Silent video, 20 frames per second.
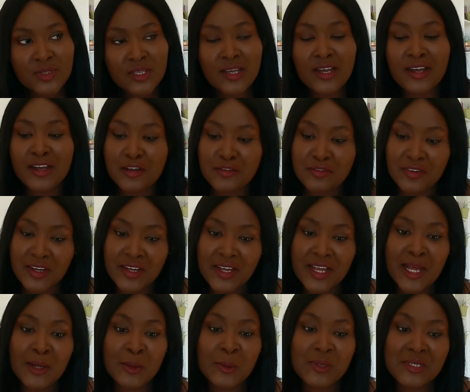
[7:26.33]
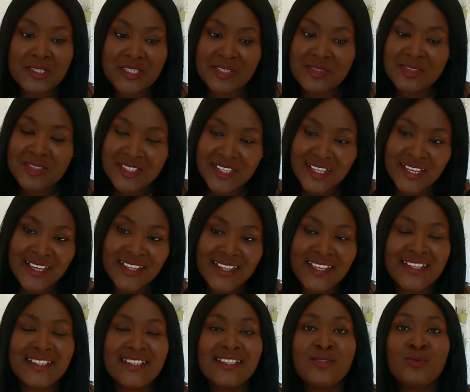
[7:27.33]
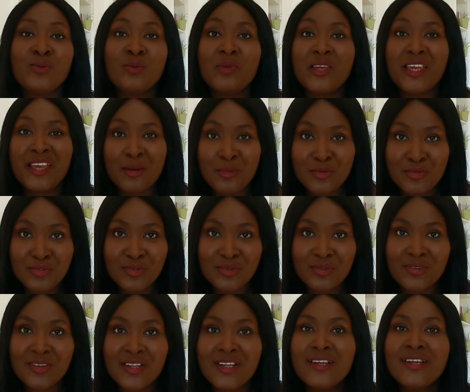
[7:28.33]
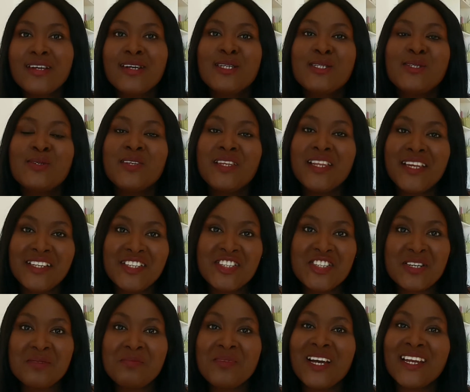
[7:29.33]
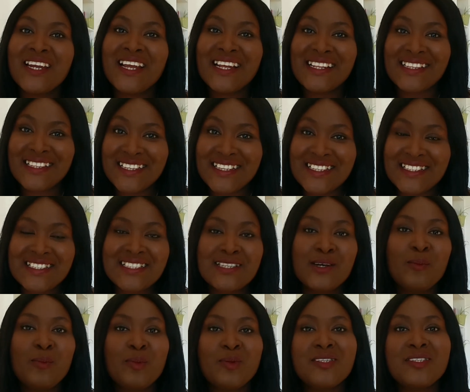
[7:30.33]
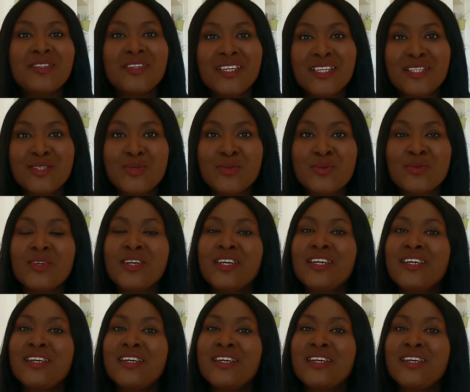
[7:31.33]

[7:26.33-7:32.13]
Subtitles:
However, I would still say that it will be helpful to learn German at least up until A2